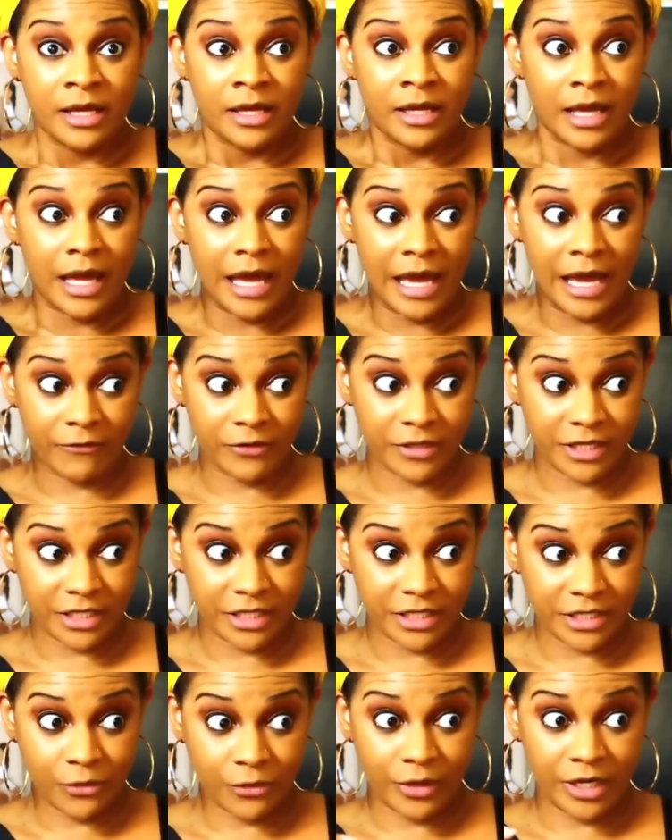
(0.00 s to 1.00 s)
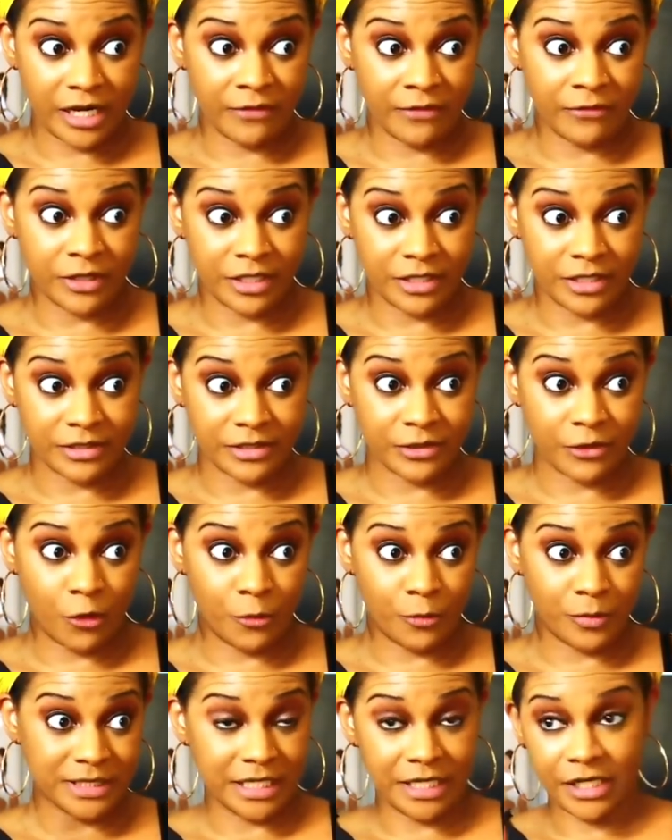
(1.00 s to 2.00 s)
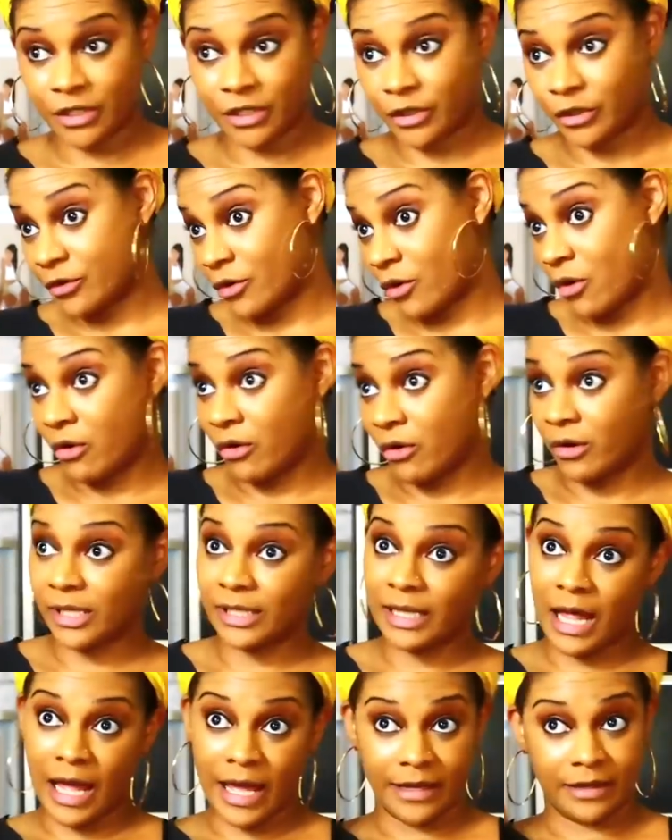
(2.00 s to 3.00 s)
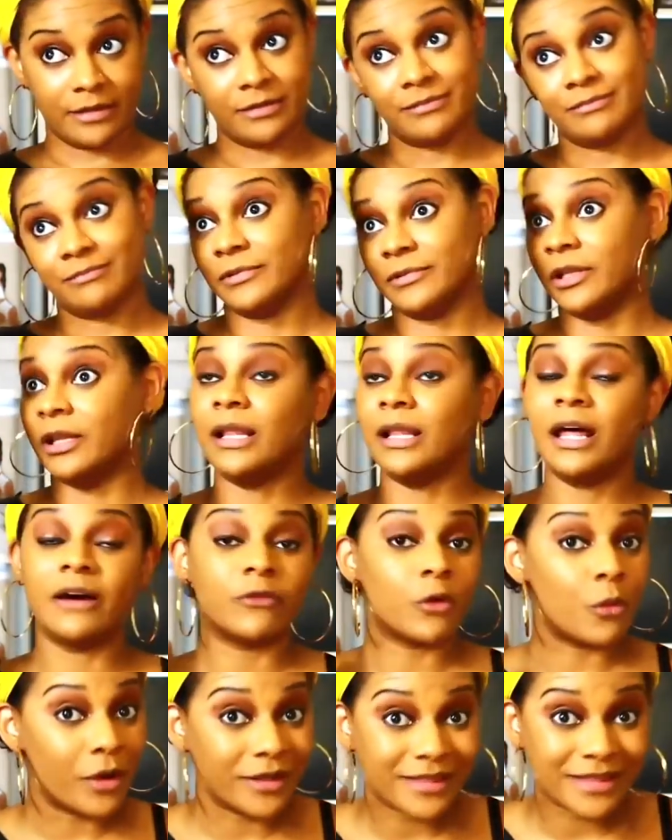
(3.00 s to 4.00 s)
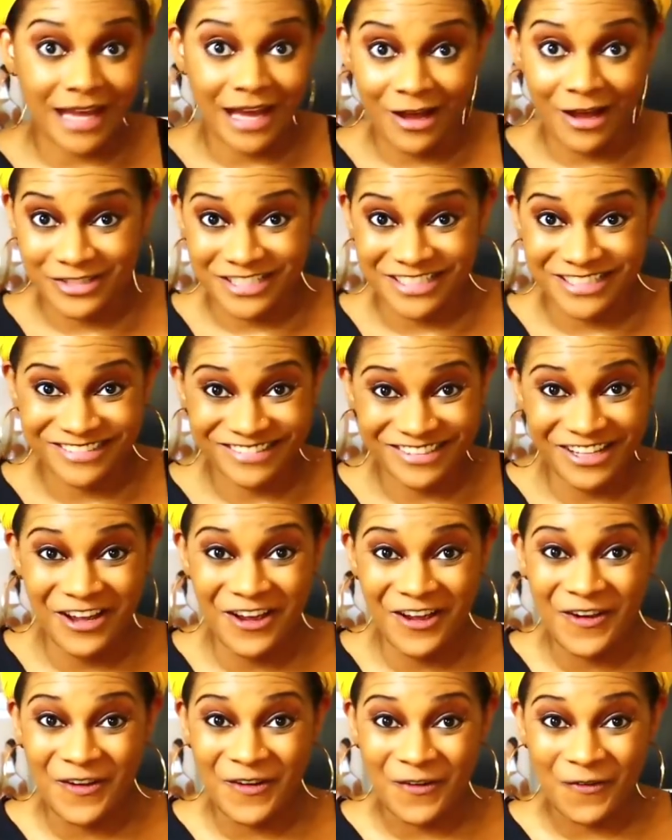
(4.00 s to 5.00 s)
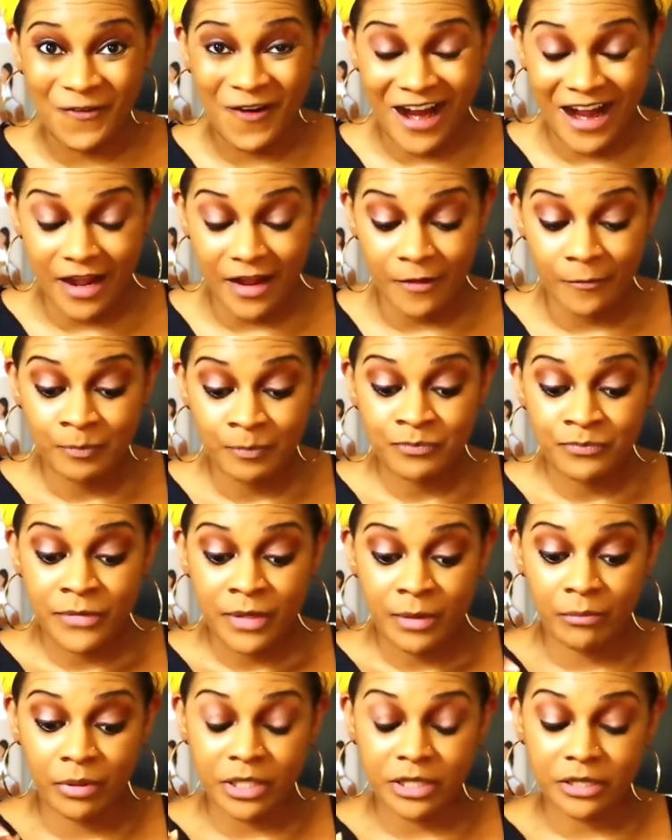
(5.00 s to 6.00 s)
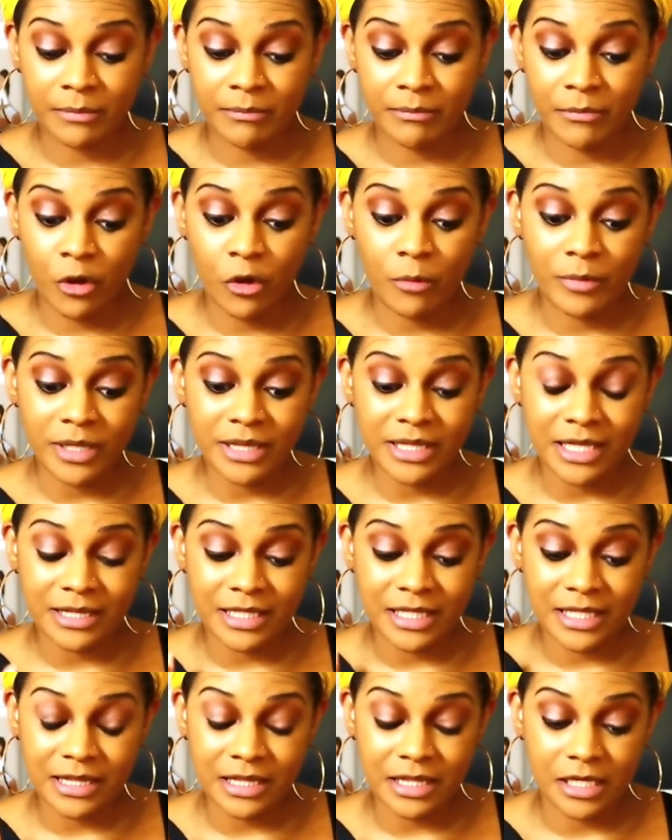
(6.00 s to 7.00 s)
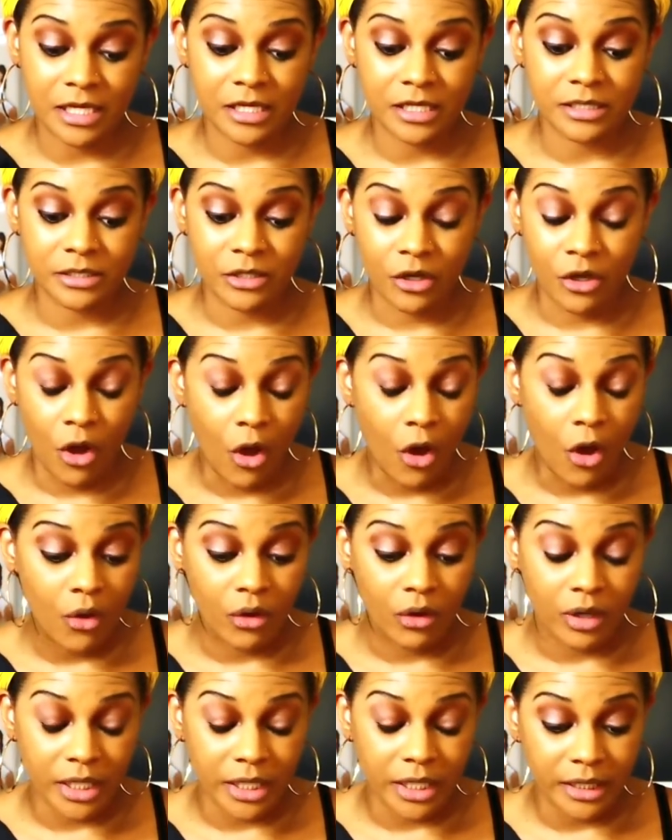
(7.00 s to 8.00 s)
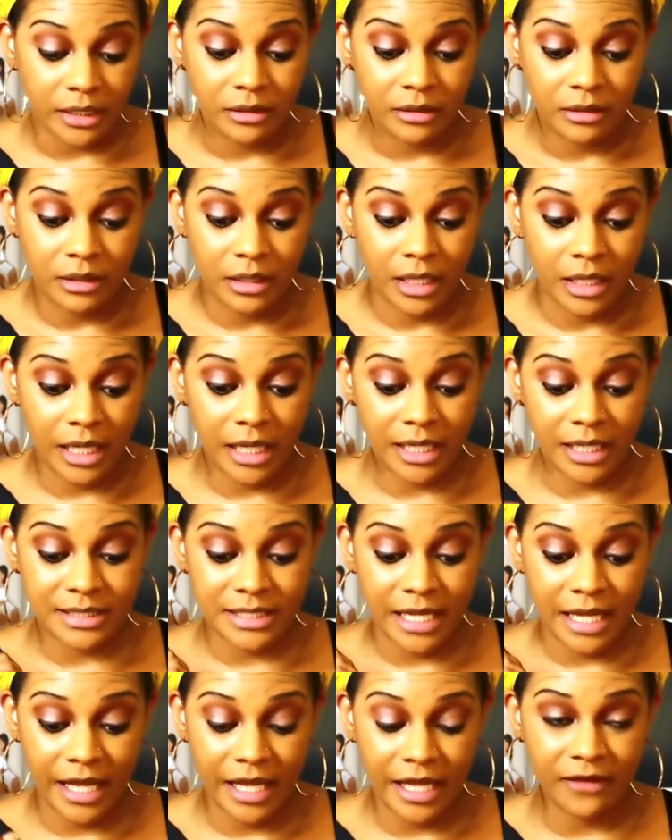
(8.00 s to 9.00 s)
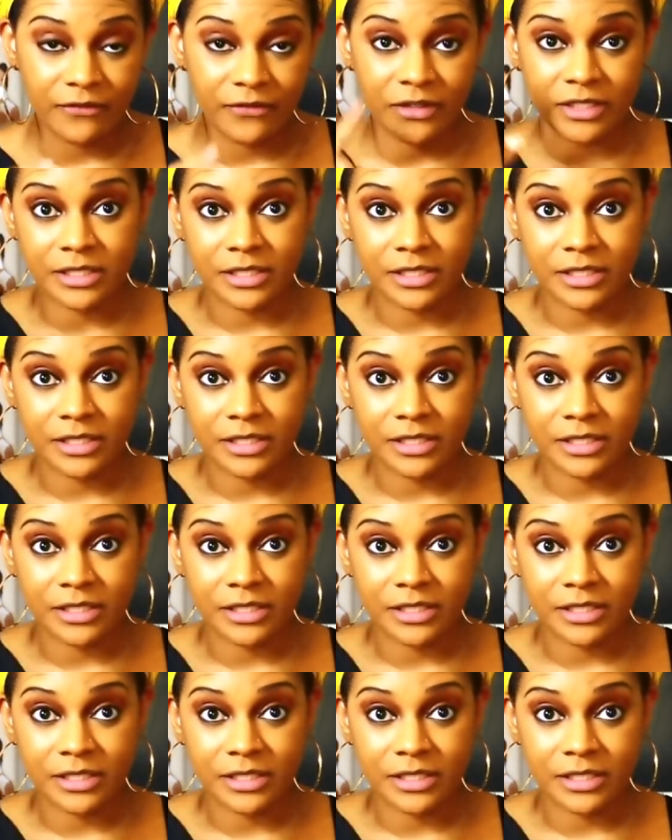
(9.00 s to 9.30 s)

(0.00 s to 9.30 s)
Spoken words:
Everything's great. Everything's copacetic. You're on like level 1000, right? But the moment that that thing is gone, it's having to